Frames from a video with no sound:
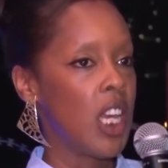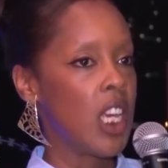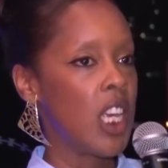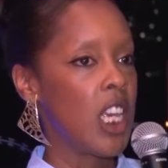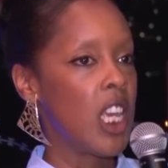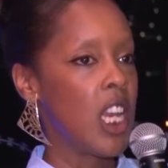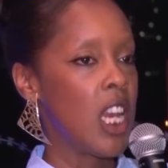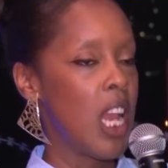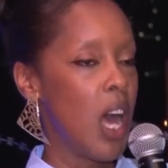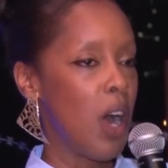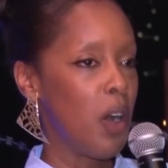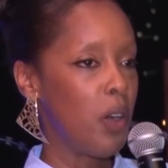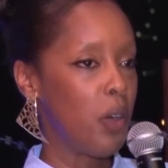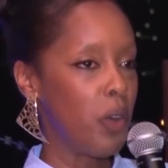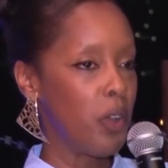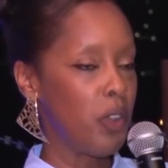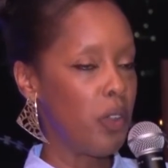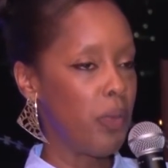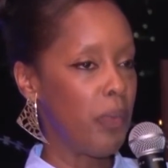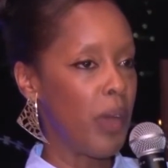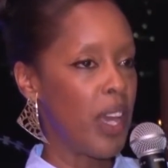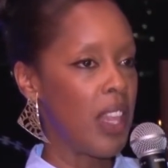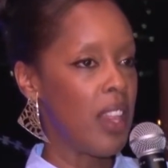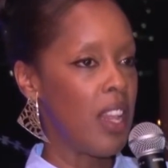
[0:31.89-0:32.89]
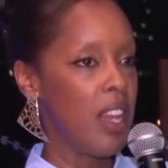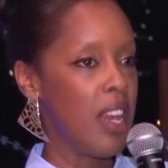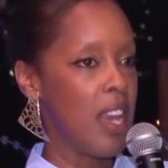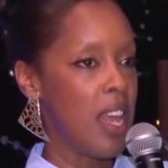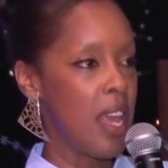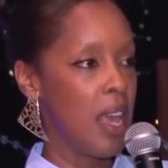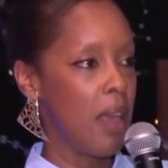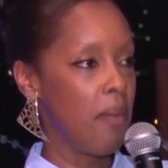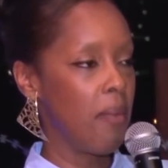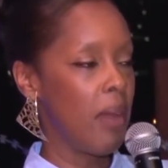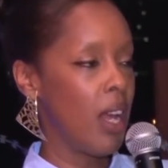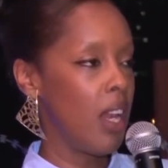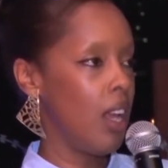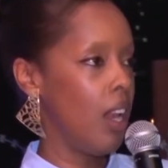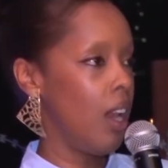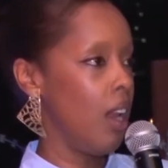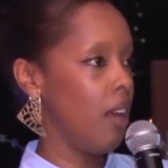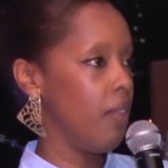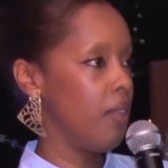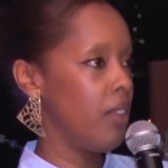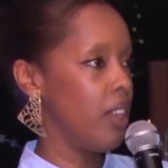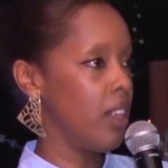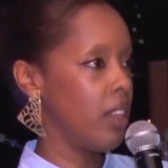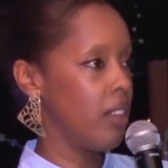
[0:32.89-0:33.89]
he now goes by the name, and I
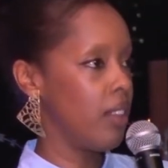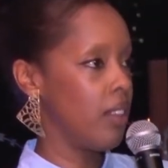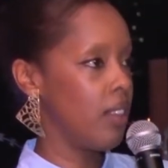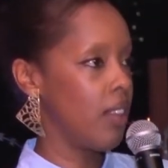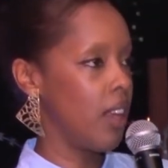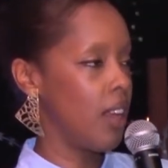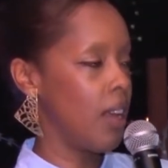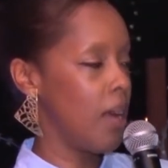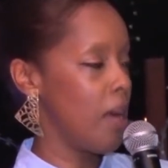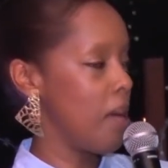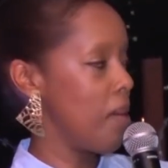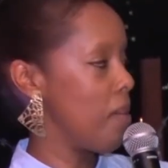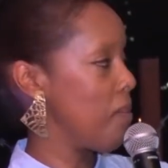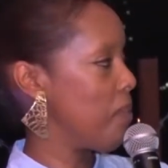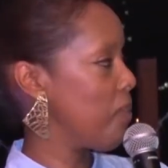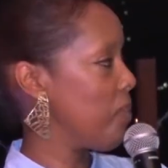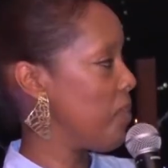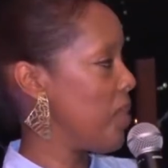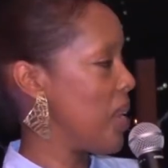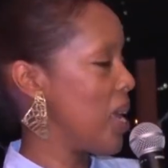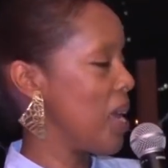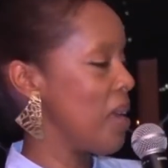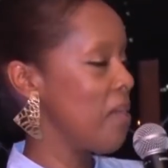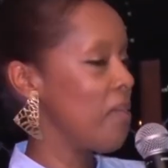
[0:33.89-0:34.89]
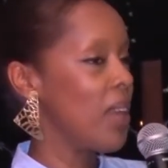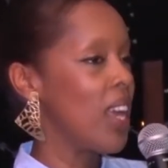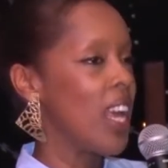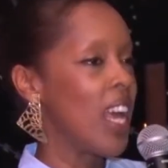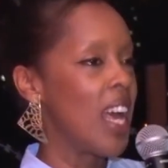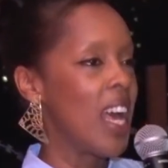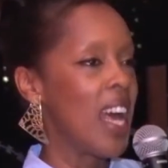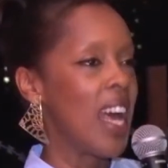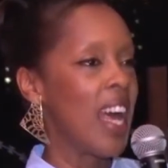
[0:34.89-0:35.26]
love this name,